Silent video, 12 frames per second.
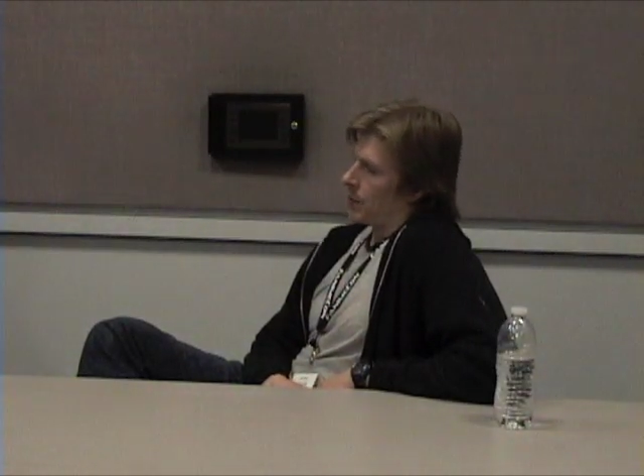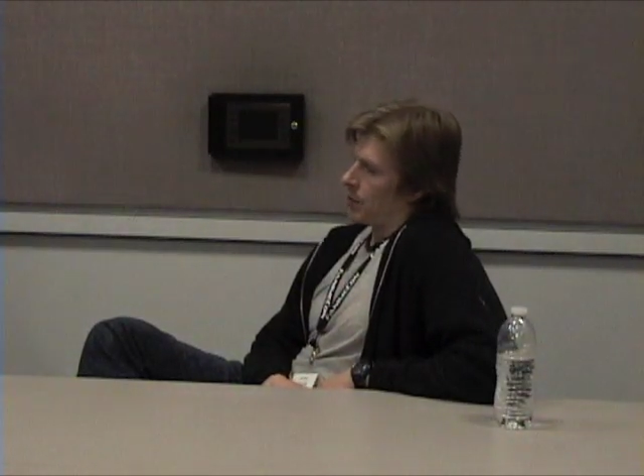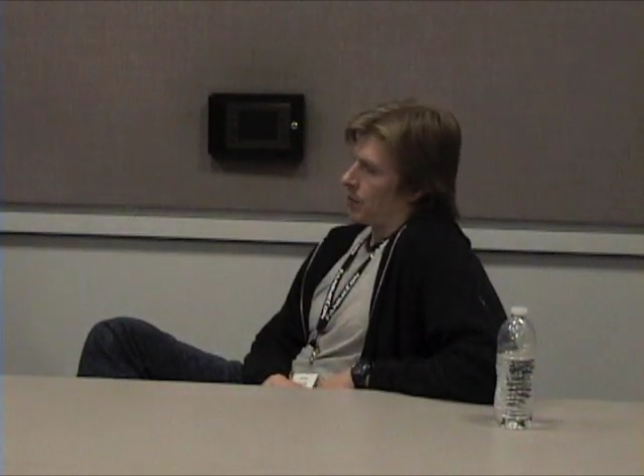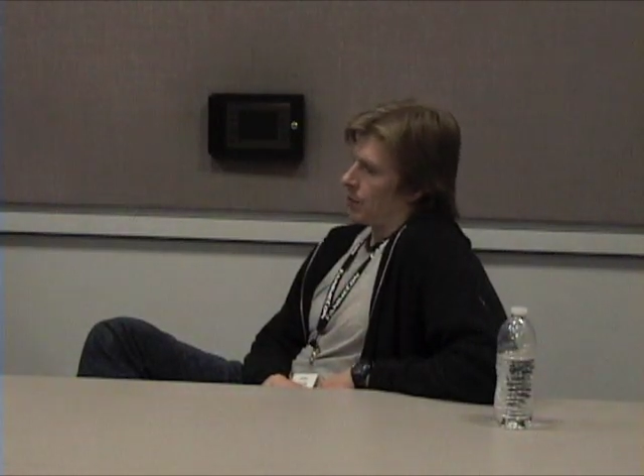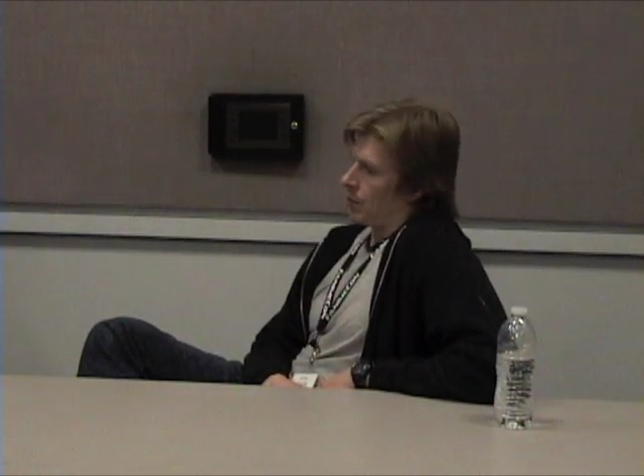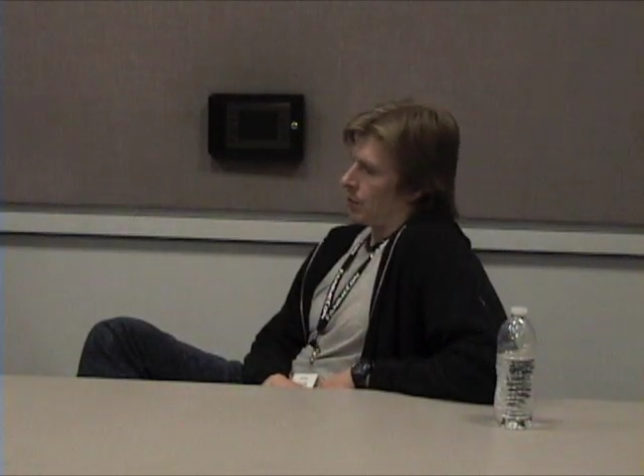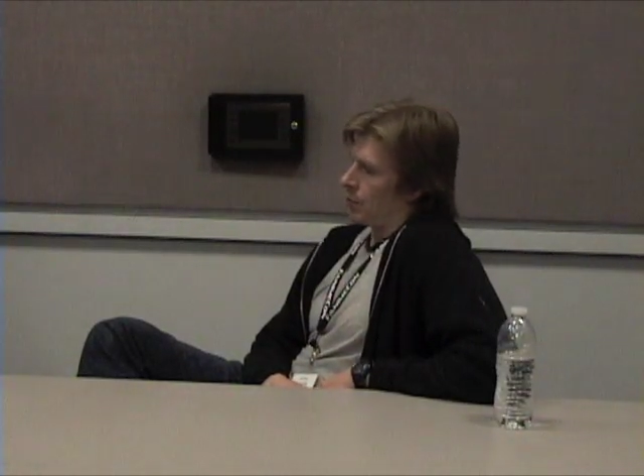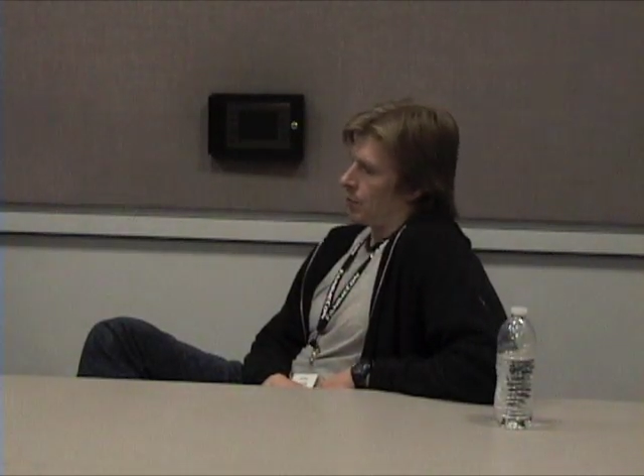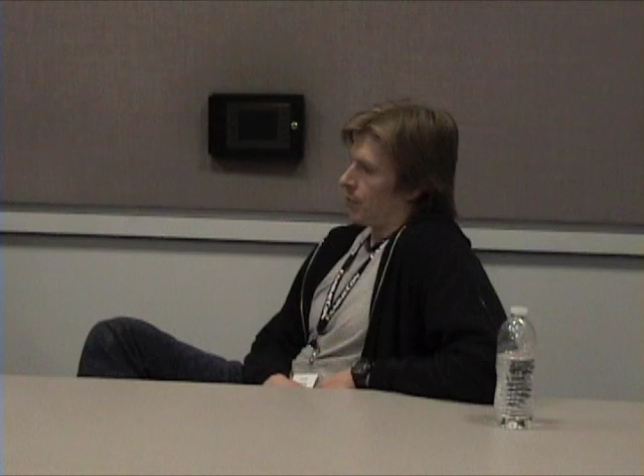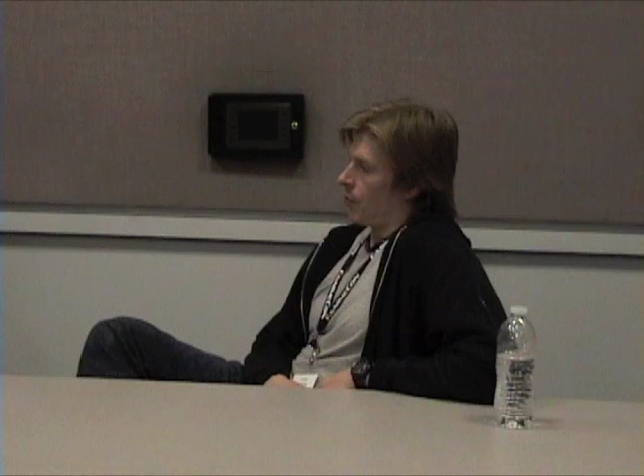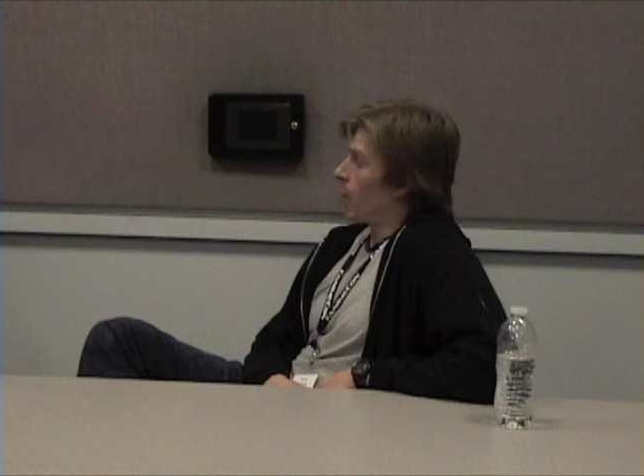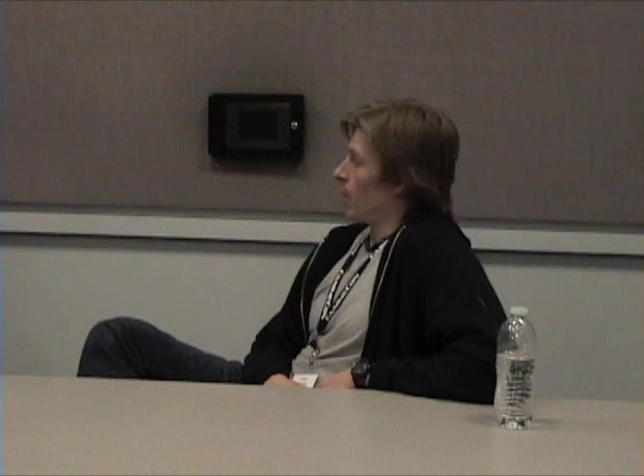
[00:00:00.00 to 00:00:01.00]
to
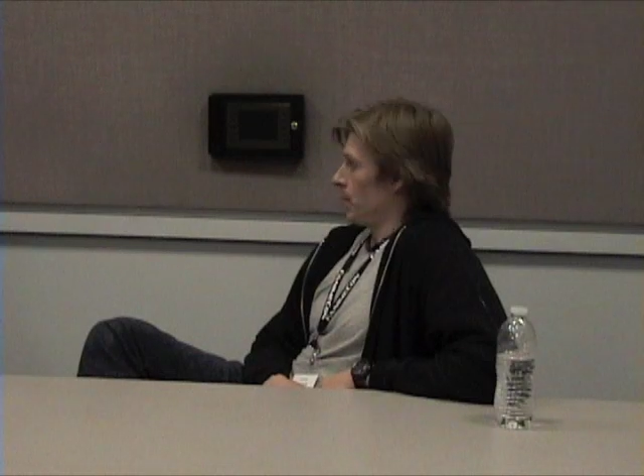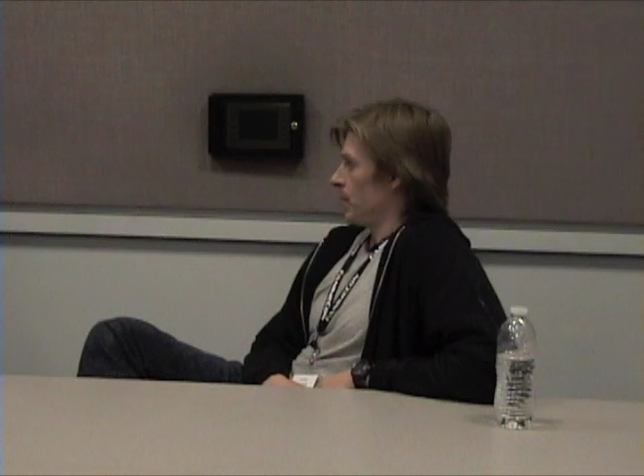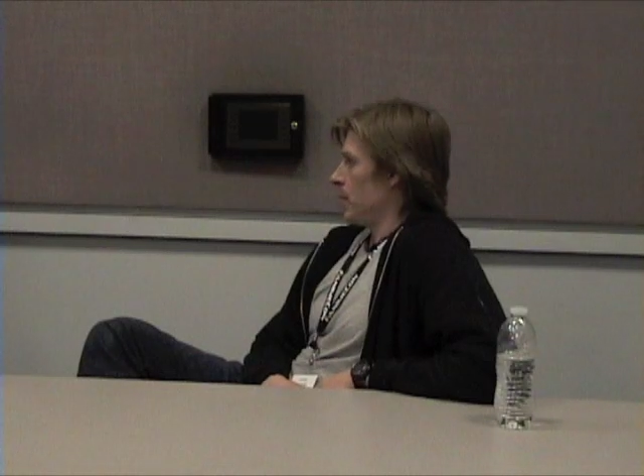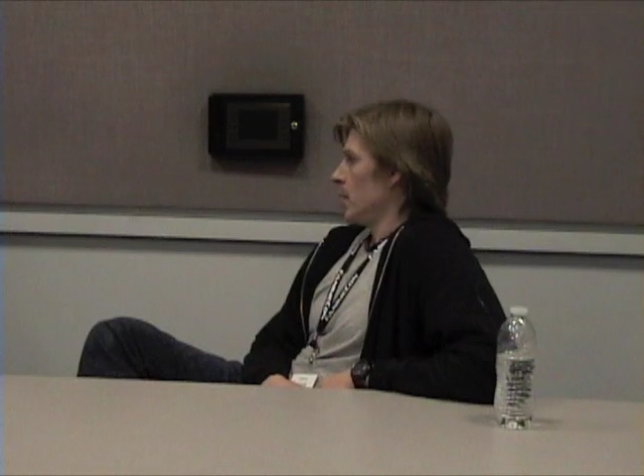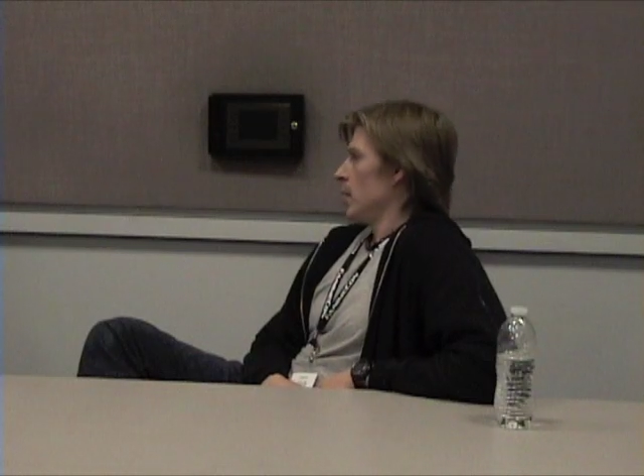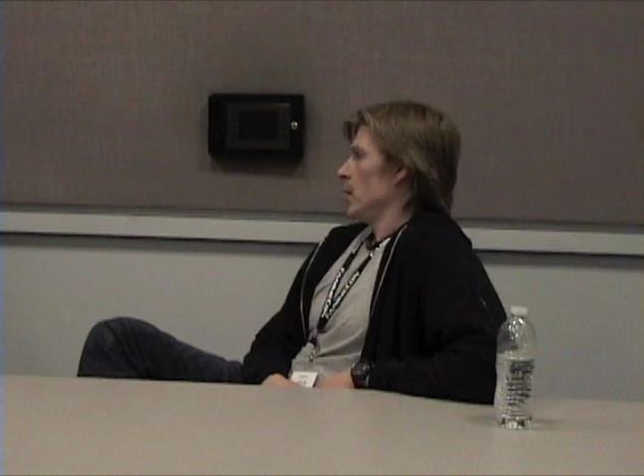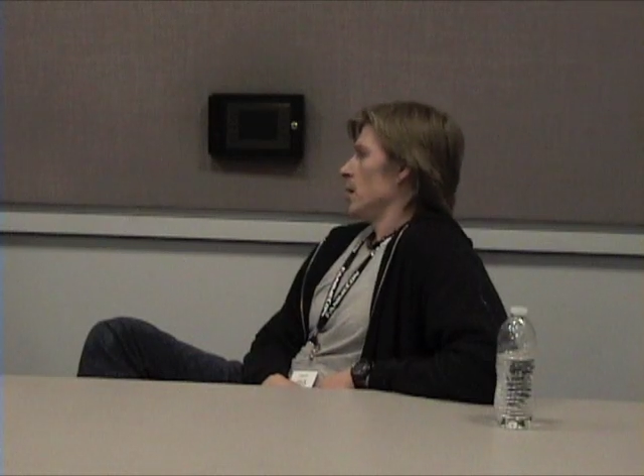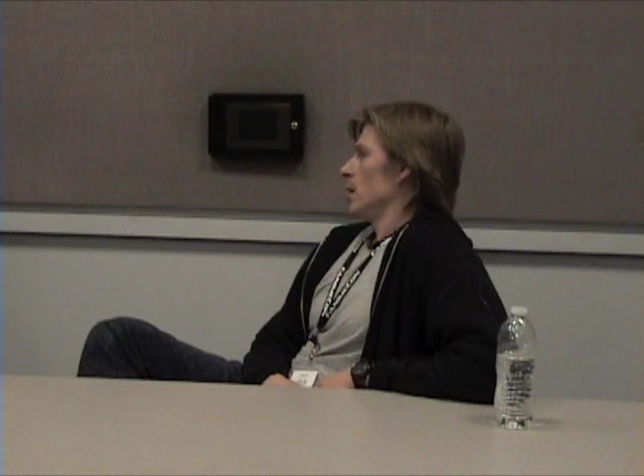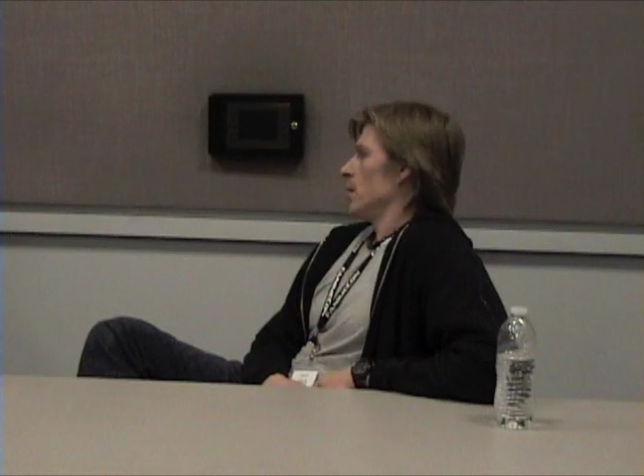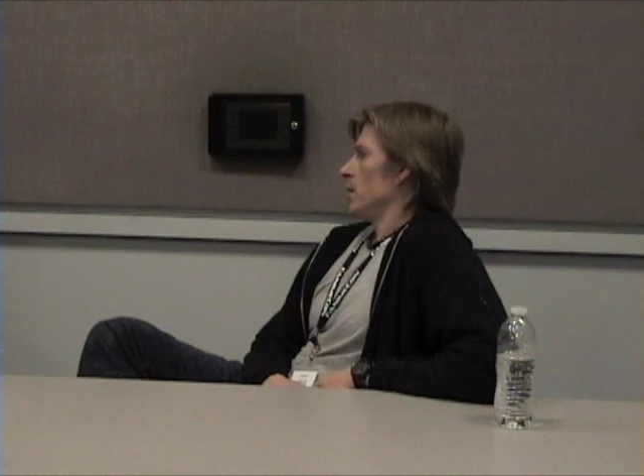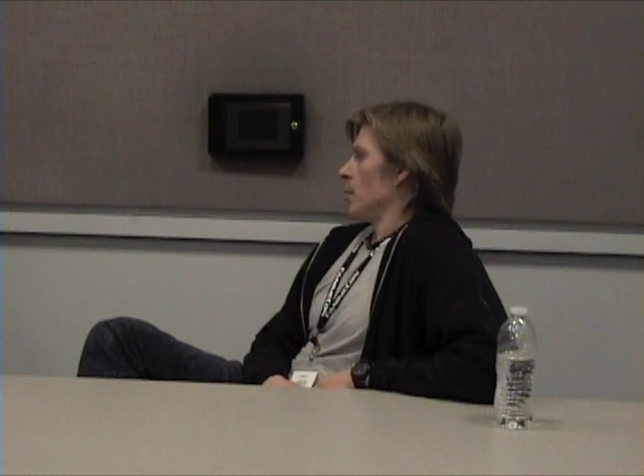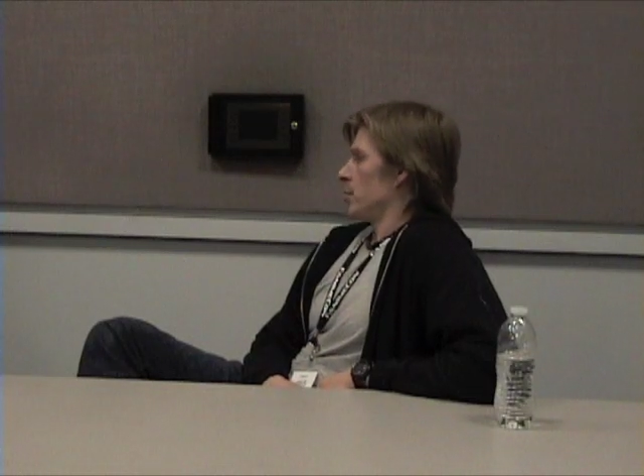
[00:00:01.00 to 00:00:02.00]
perform
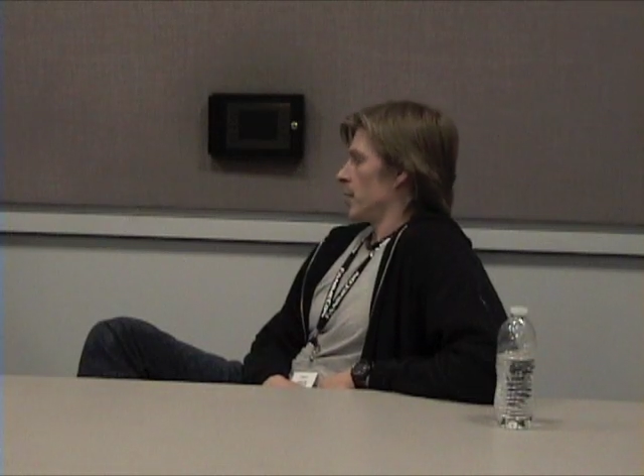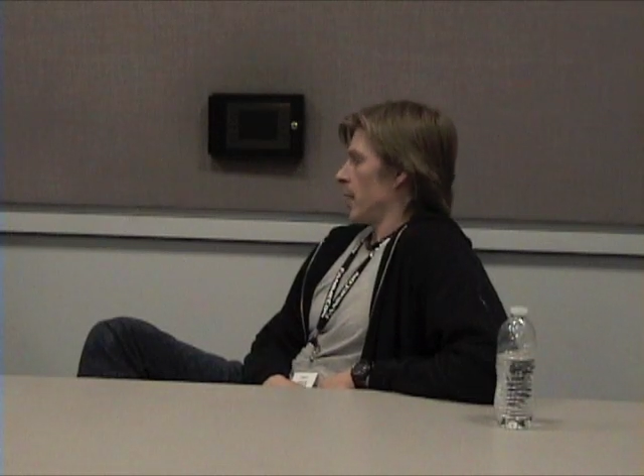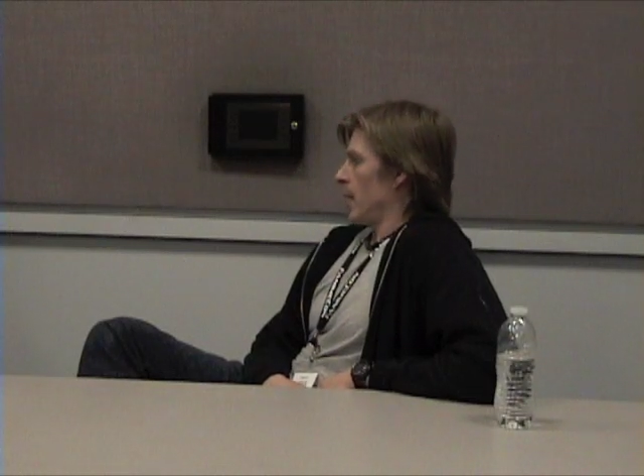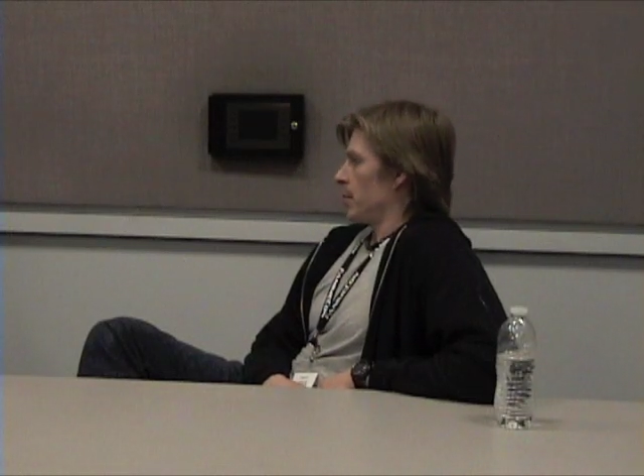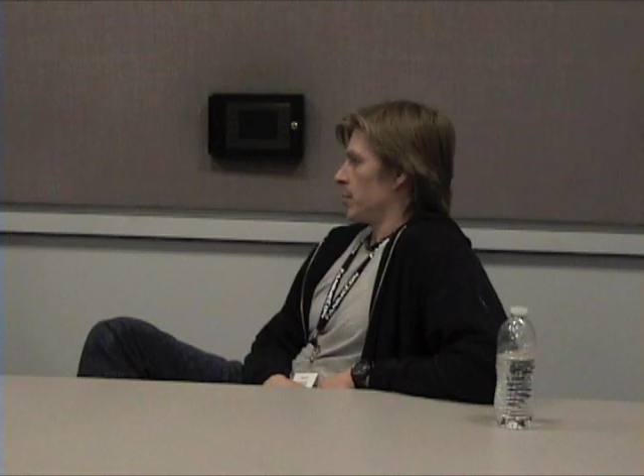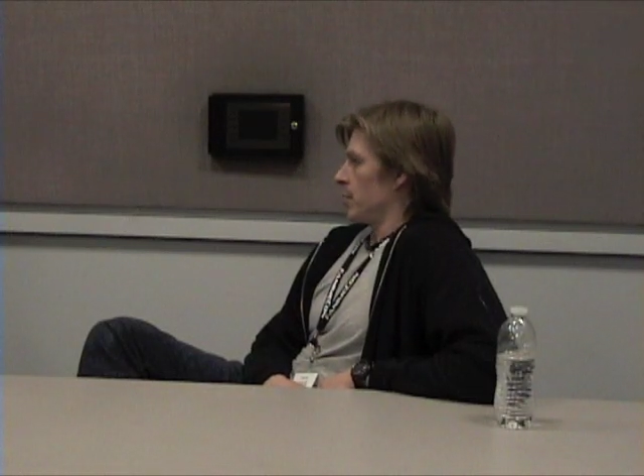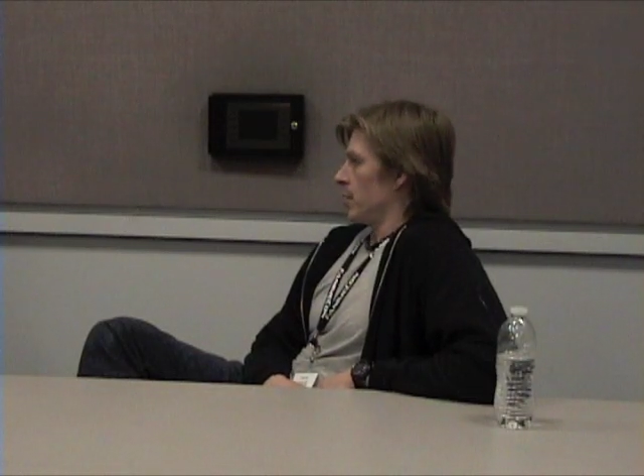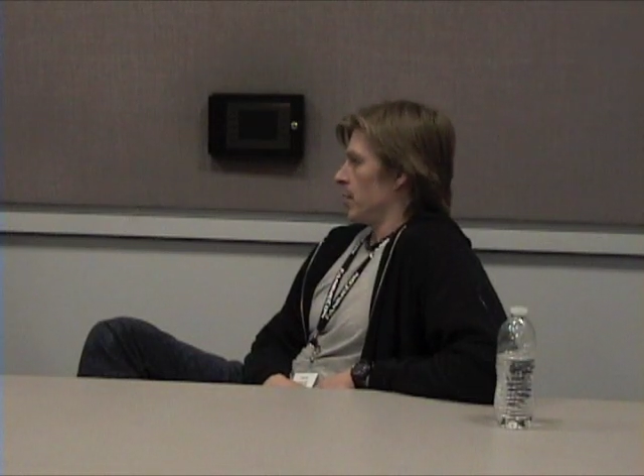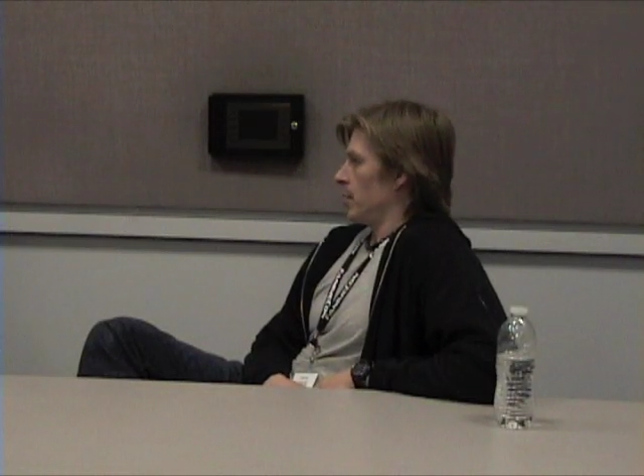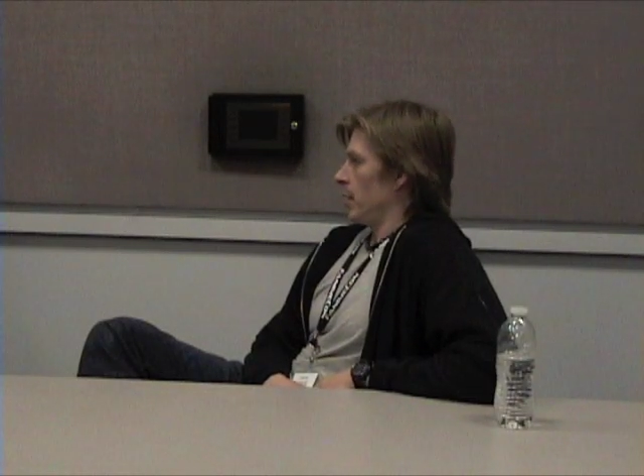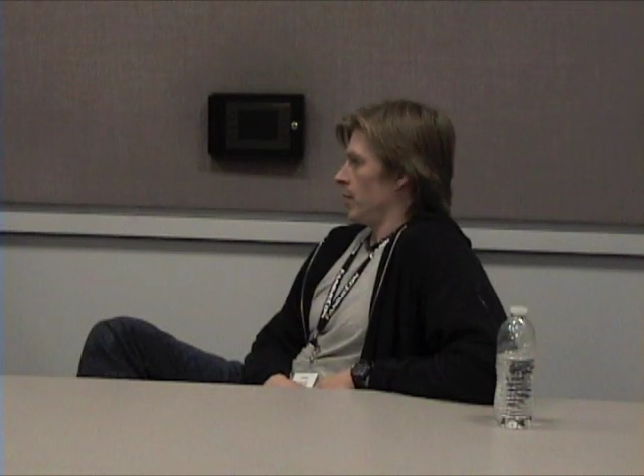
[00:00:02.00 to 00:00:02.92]
the motion capture